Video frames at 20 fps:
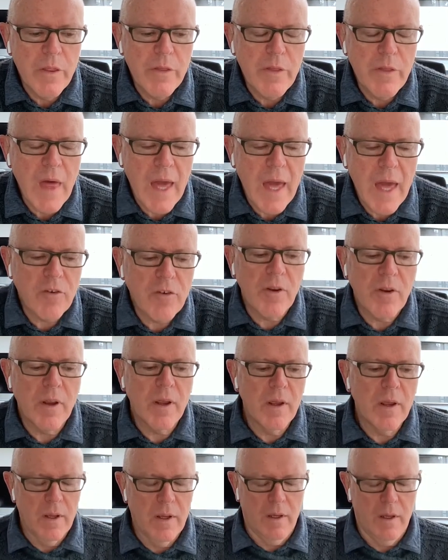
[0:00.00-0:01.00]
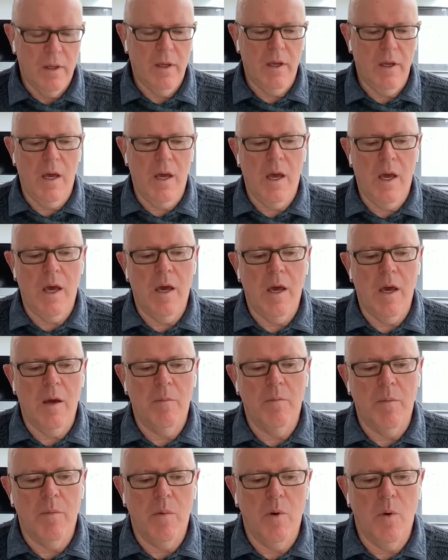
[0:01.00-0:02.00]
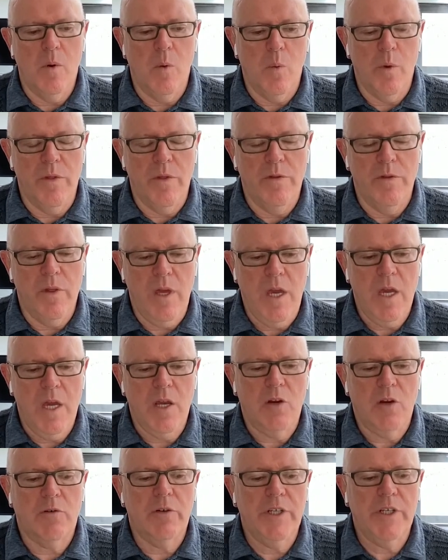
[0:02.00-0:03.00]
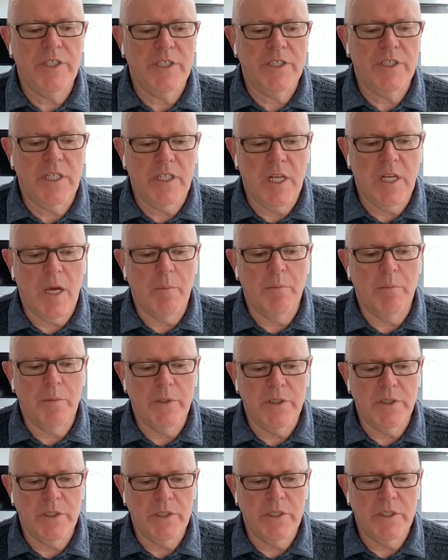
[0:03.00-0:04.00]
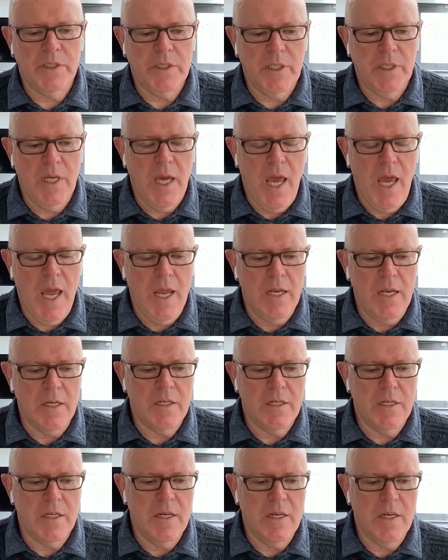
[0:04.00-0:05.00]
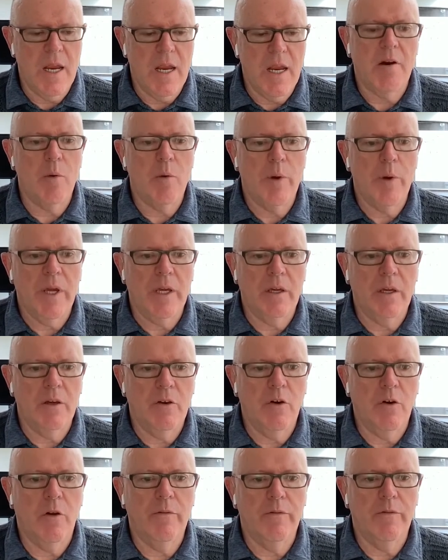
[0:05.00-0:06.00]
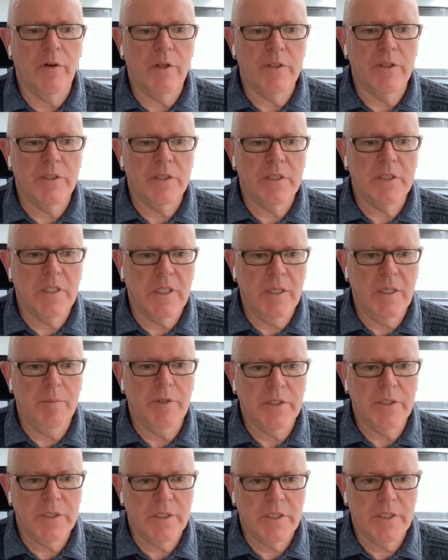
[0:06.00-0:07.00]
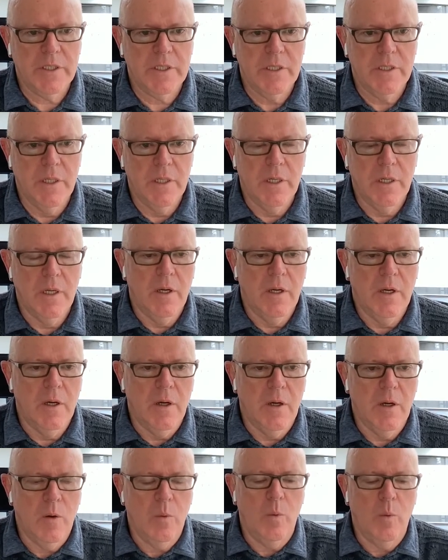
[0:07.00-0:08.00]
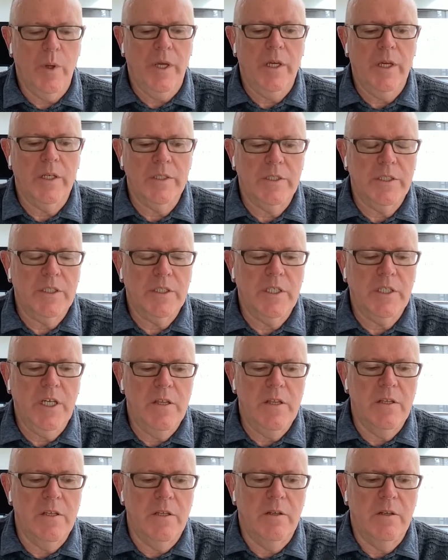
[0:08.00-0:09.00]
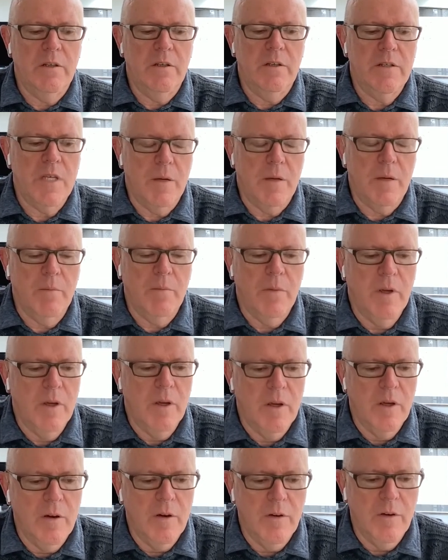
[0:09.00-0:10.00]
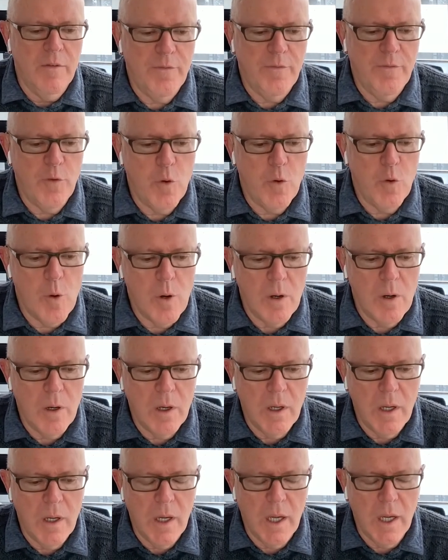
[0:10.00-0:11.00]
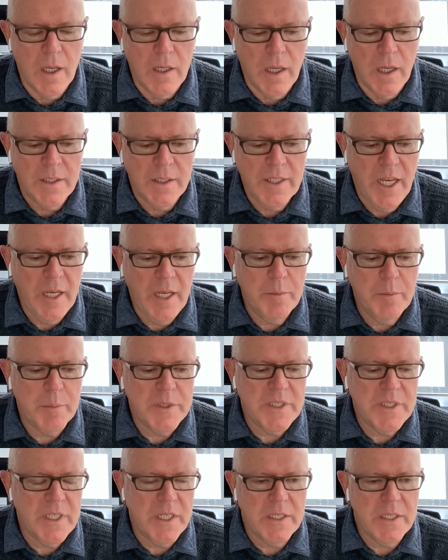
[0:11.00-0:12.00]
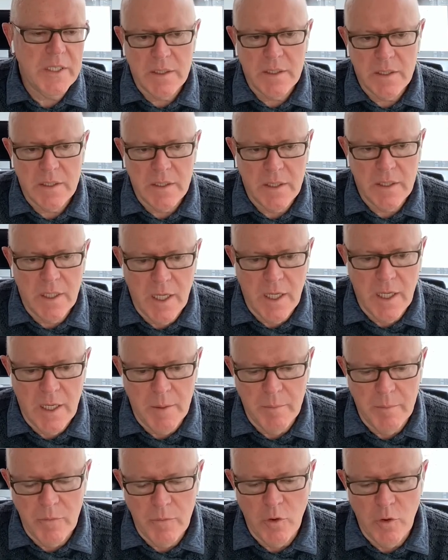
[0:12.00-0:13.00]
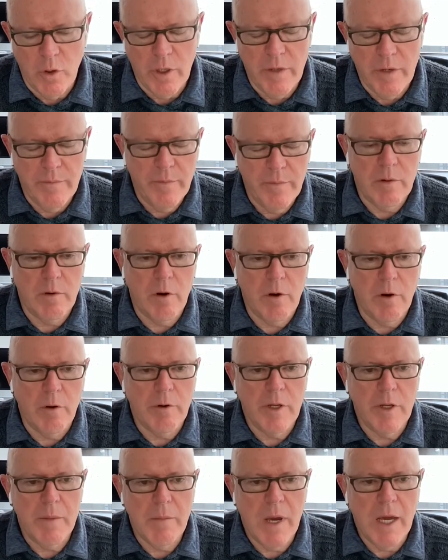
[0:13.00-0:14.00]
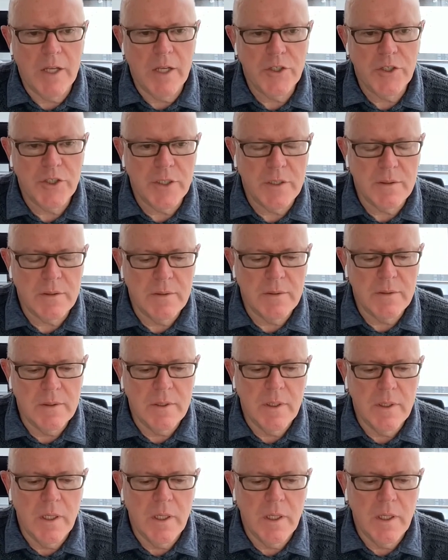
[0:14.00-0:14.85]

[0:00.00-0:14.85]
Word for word: that um, with increasing numbers and narrowing confidence limits, we can see that um, for a, a ten percent um, non-inferiority margin,